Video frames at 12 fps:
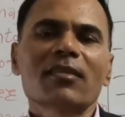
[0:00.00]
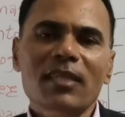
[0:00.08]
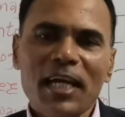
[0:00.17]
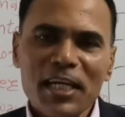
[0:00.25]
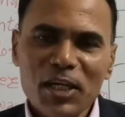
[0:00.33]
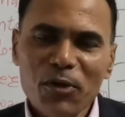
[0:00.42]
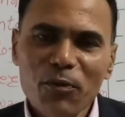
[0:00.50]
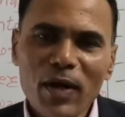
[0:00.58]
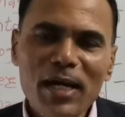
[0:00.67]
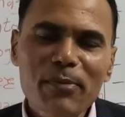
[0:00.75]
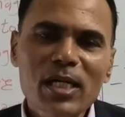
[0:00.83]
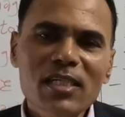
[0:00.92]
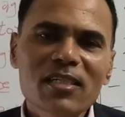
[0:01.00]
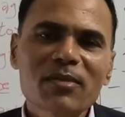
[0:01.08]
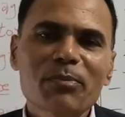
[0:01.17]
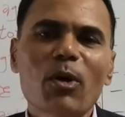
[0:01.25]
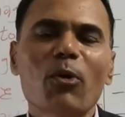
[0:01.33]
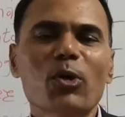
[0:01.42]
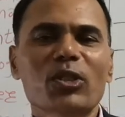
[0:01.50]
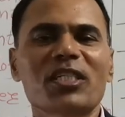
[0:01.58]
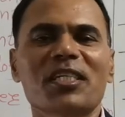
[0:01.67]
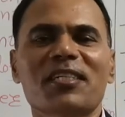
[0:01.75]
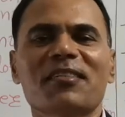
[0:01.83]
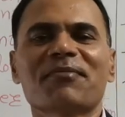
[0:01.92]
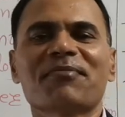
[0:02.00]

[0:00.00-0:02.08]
Thank you very much for watching.